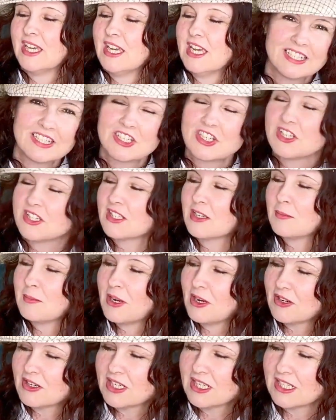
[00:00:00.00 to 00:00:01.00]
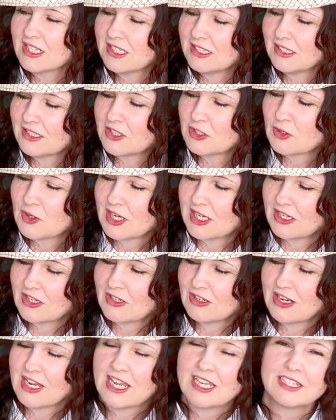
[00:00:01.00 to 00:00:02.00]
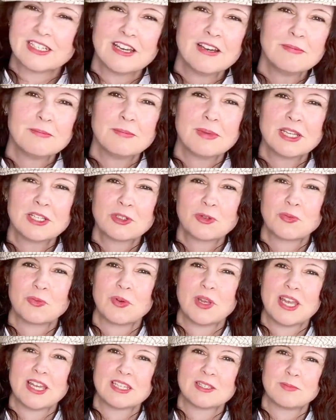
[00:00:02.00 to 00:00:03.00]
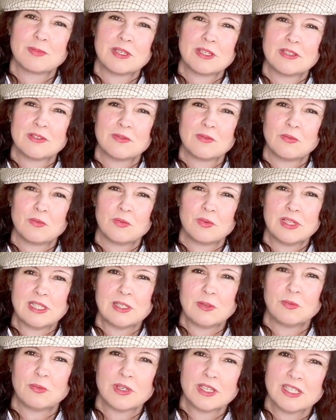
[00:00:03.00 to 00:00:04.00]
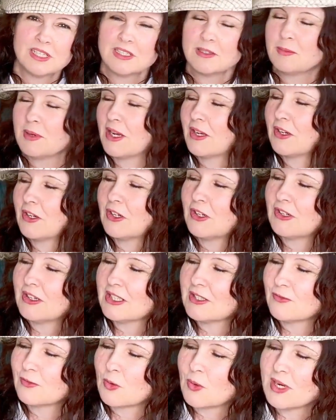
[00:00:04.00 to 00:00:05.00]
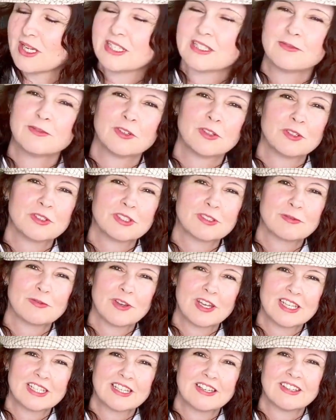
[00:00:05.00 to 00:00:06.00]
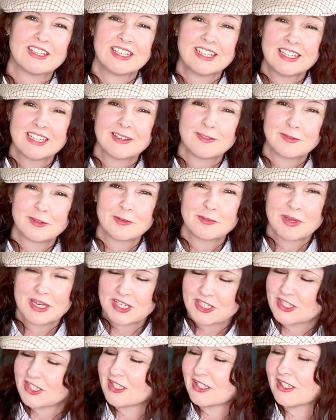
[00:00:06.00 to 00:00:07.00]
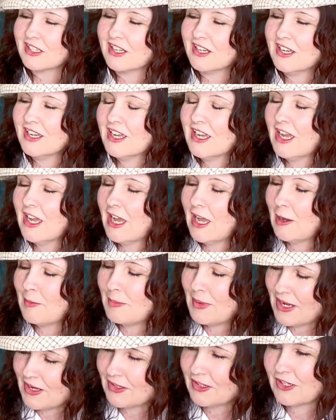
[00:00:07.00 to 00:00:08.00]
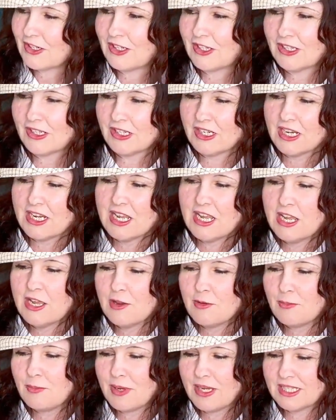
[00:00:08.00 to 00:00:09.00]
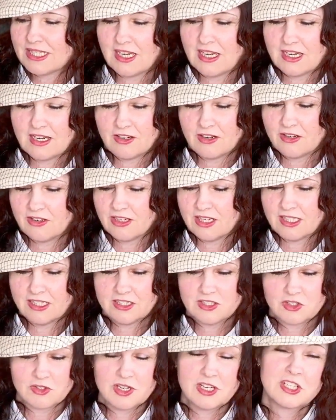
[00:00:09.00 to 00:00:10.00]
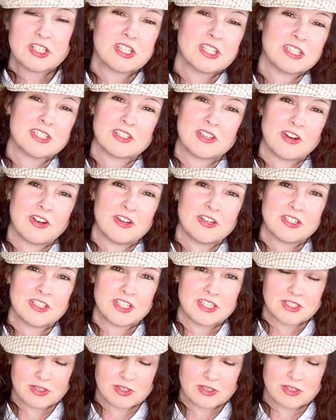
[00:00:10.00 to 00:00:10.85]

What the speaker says: She's an American illustrator, and not much has been really written about her. It's quite difficult to find out any information about her, but her illustrations are just